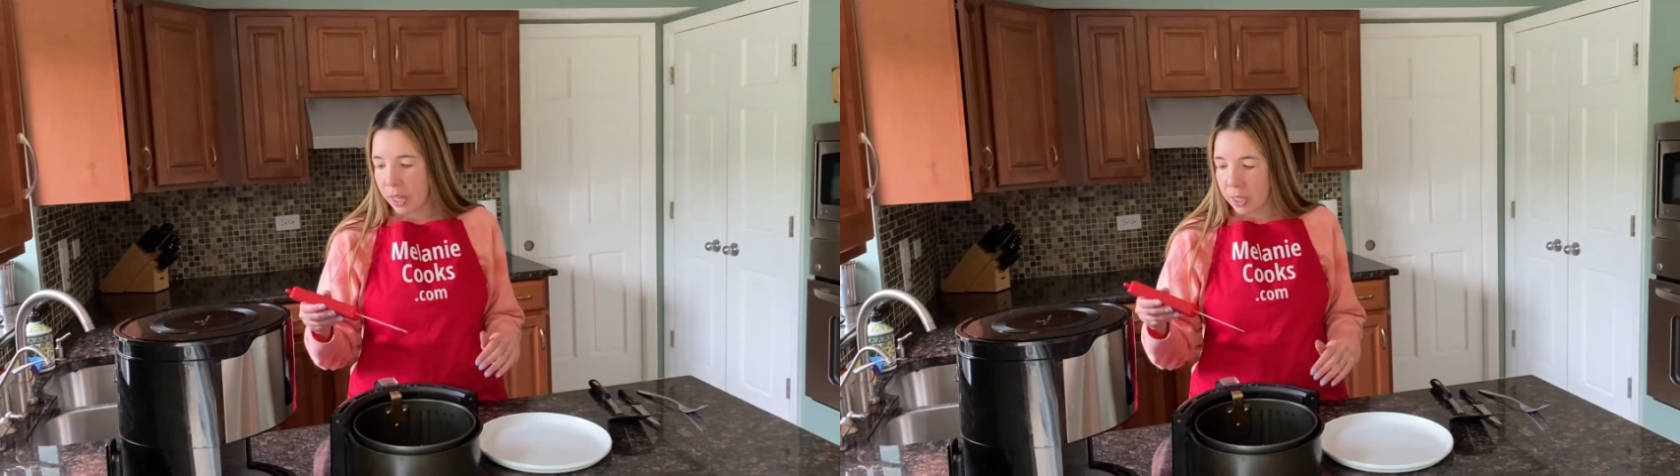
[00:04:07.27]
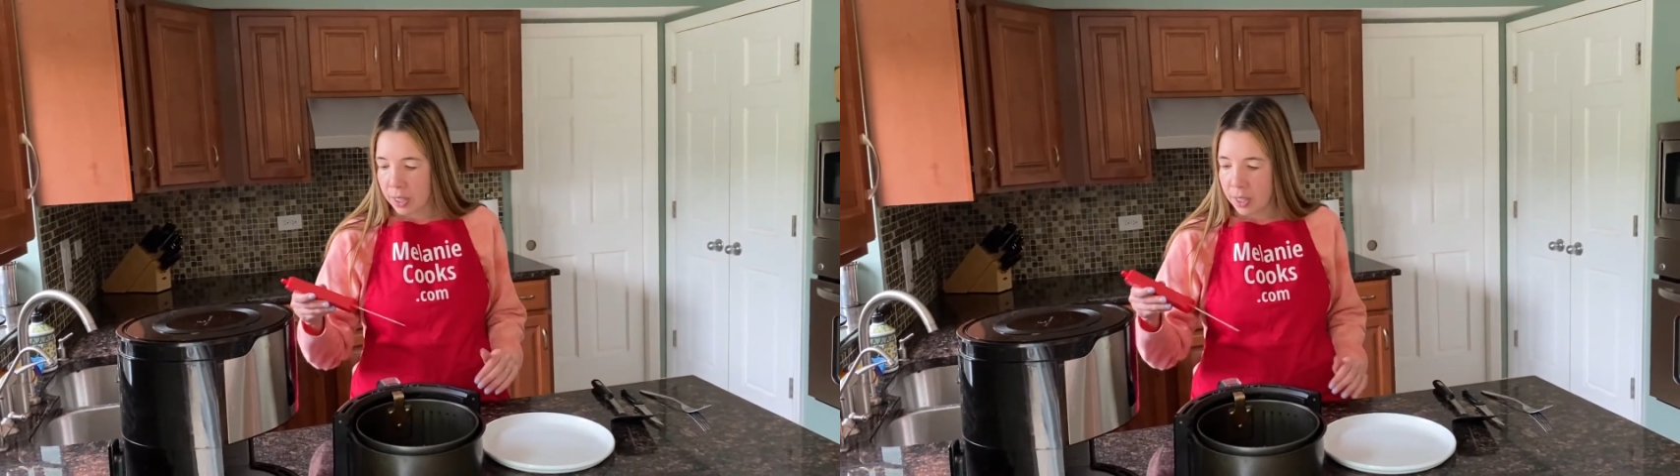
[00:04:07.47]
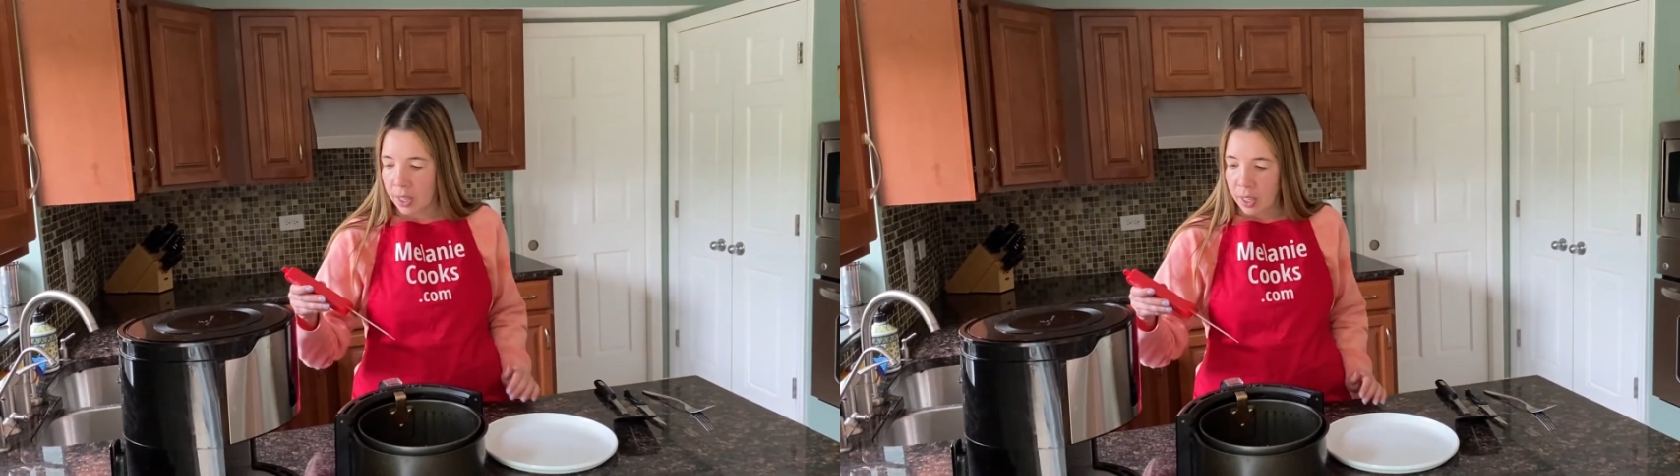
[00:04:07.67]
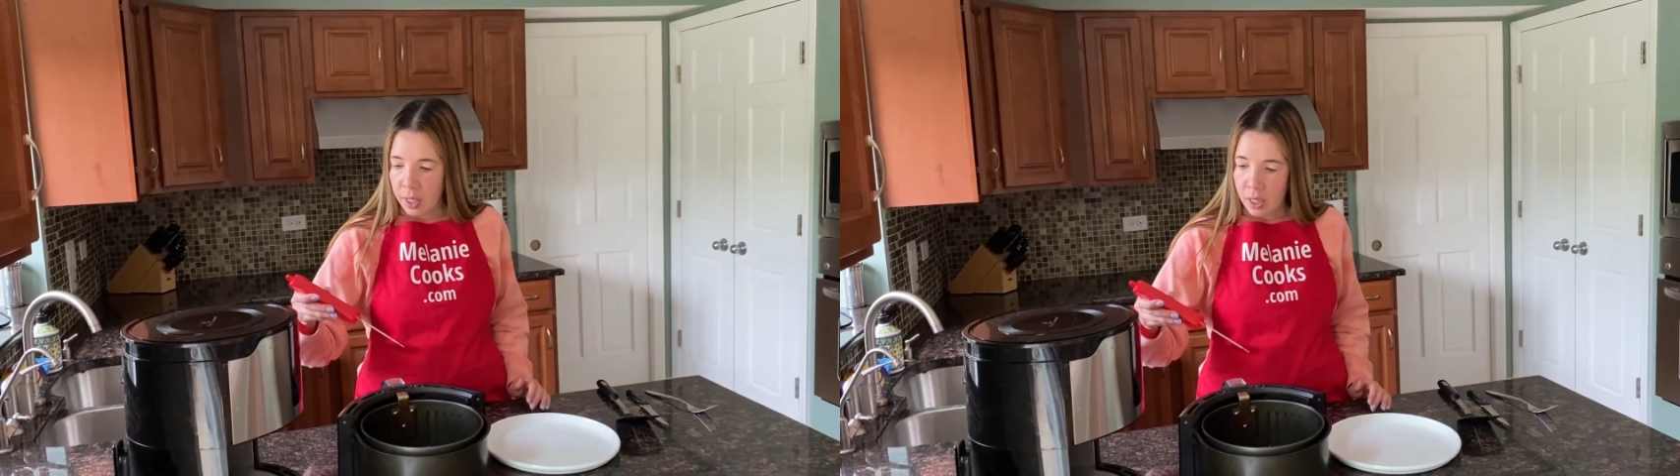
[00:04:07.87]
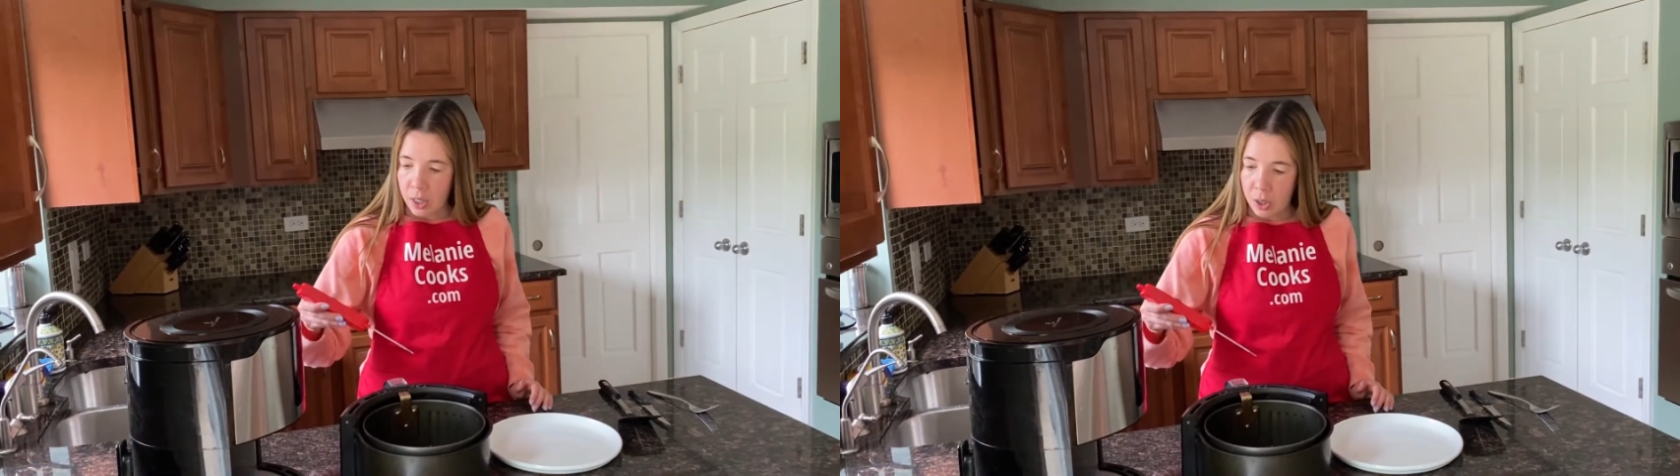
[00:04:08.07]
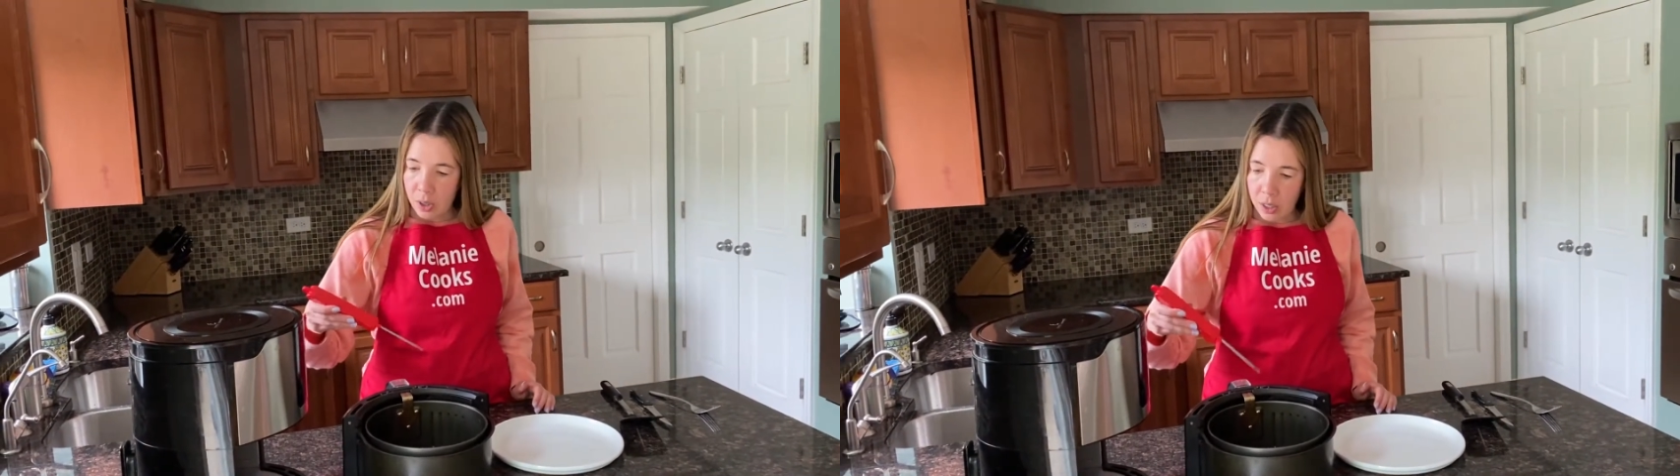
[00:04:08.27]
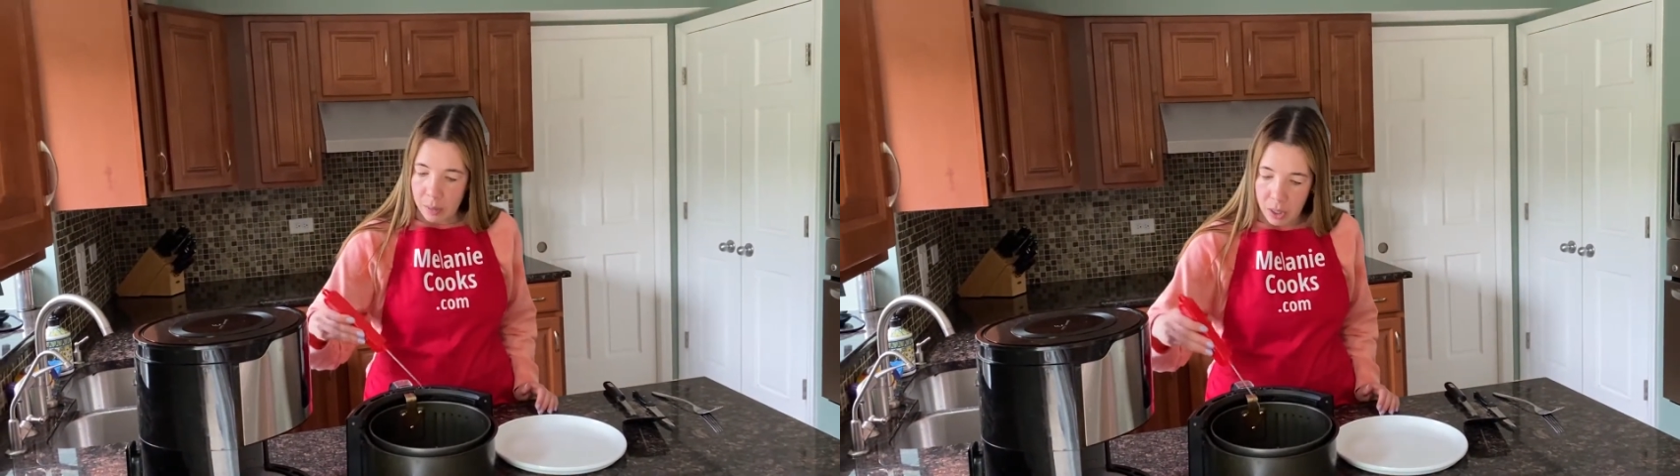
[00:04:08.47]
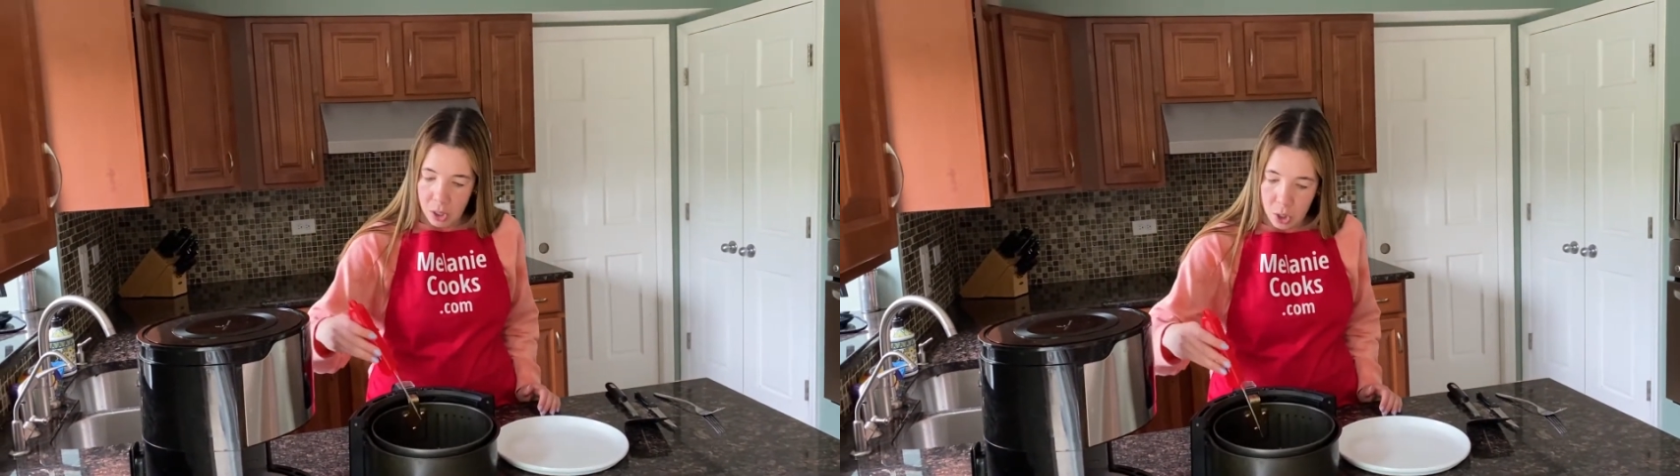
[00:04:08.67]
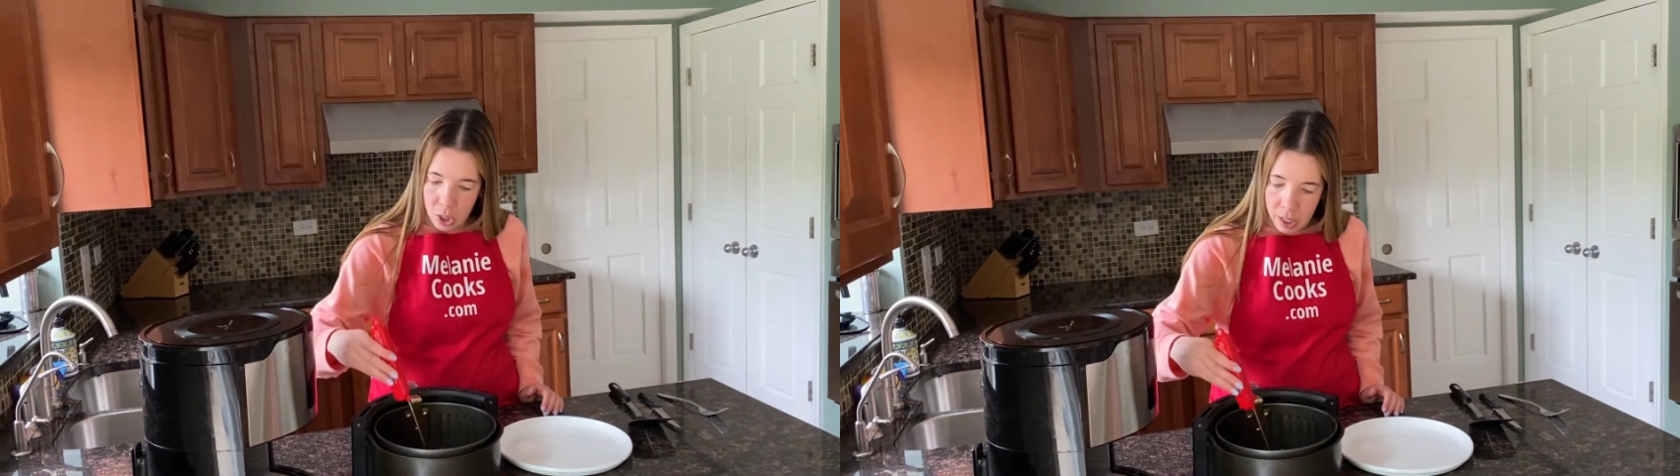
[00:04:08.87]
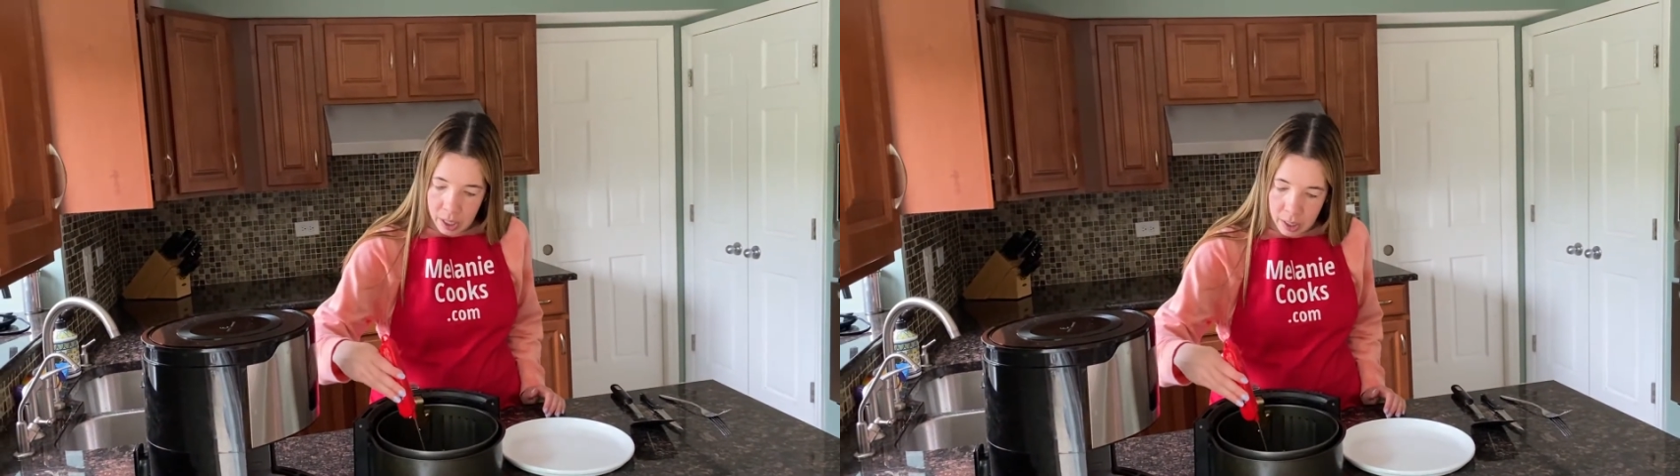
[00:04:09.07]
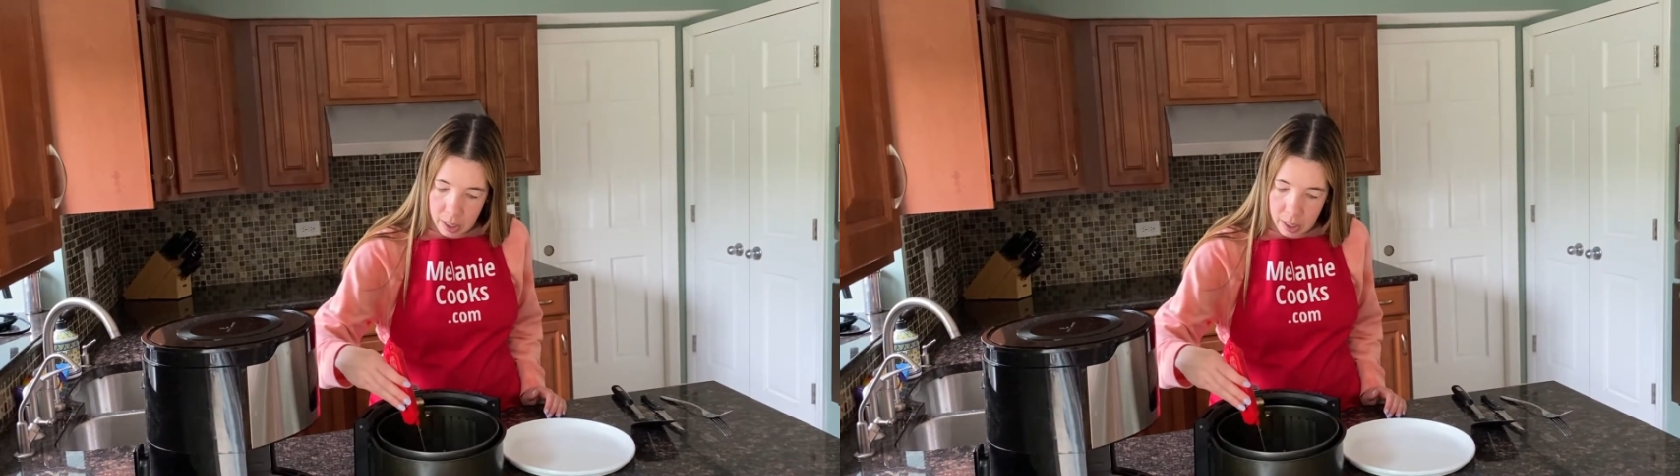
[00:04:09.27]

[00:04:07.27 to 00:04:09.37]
rest. So let me check.